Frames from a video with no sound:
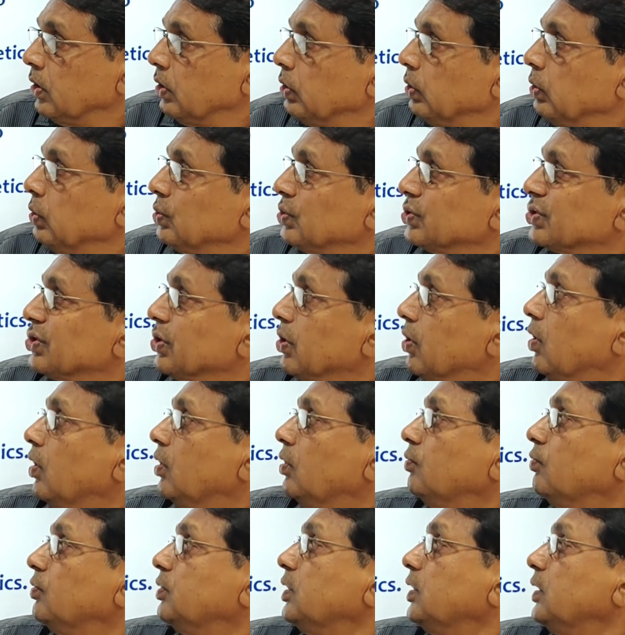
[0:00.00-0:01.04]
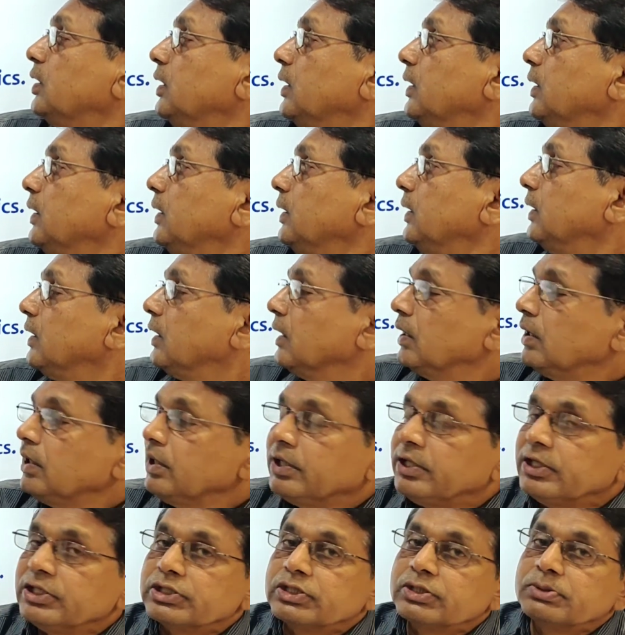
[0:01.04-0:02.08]
To solve the legal
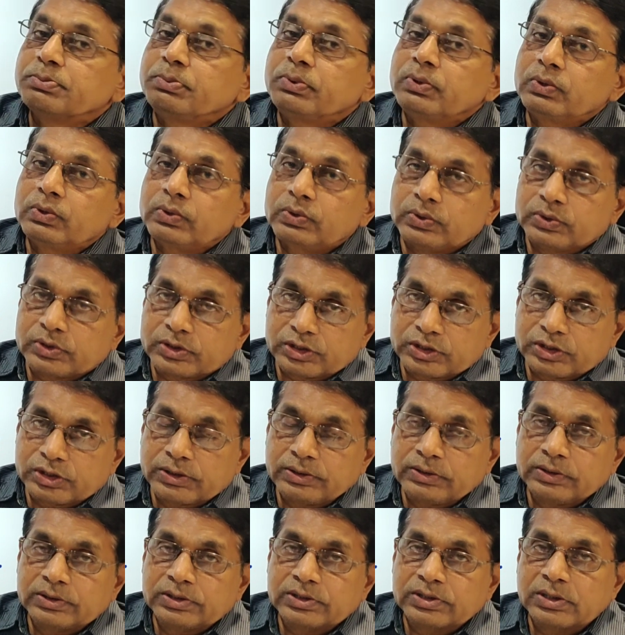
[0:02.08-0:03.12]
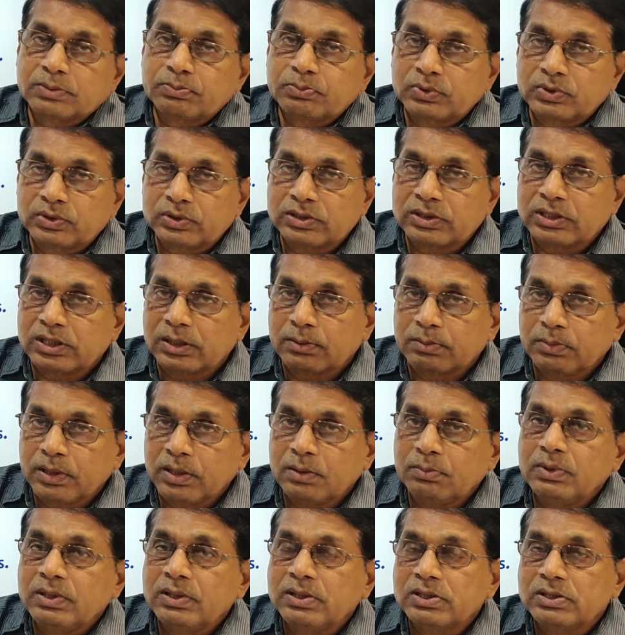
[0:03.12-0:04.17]
disputes, suppose a
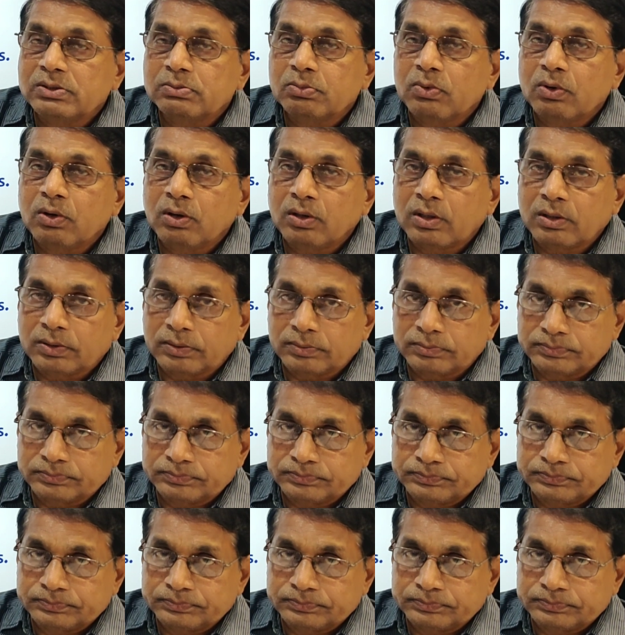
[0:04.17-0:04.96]
baby is born,